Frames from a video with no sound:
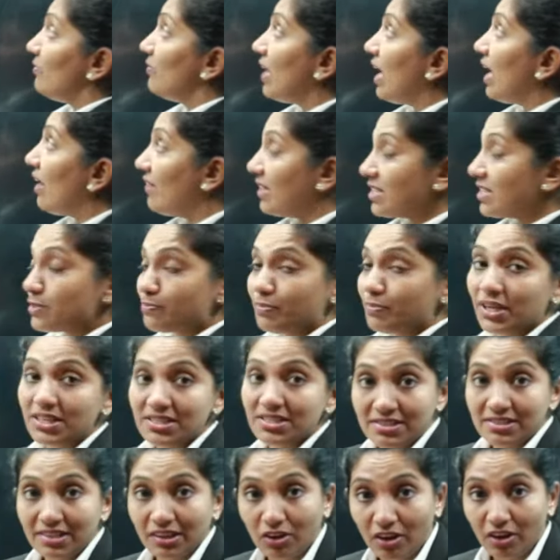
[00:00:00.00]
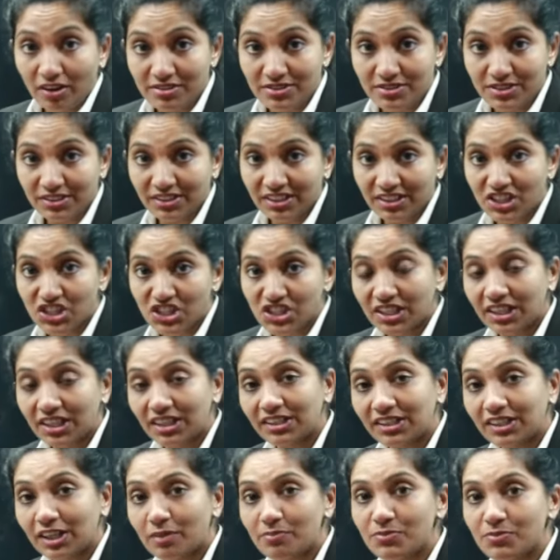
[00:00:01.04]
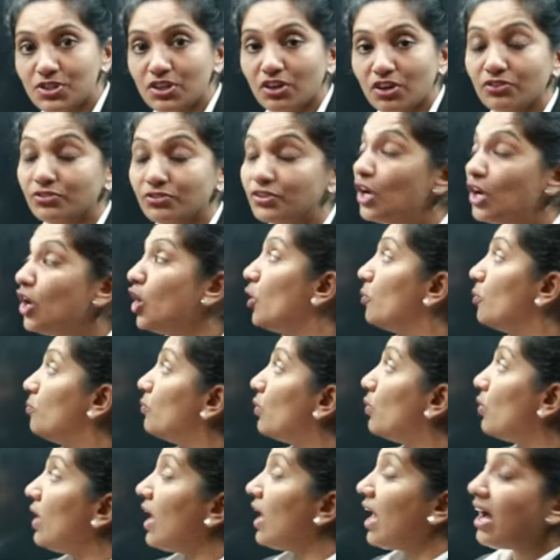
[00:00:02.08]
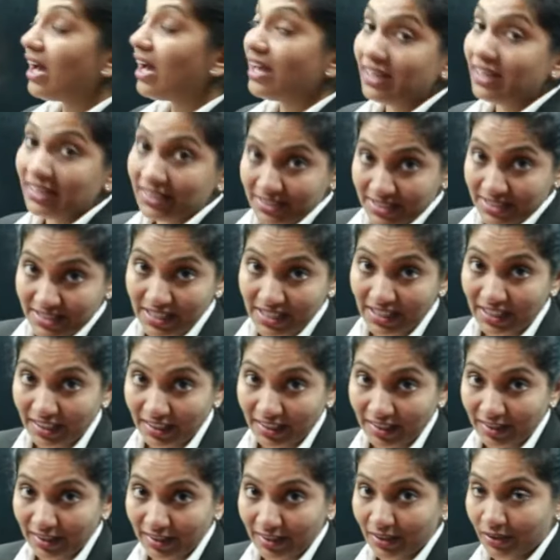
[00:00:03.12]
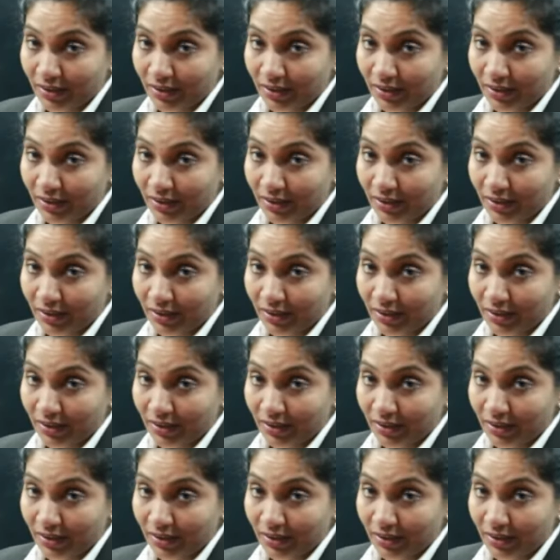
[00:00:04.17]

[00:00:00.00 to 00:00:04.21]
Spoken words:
we have expressed the concentration in terms of molality.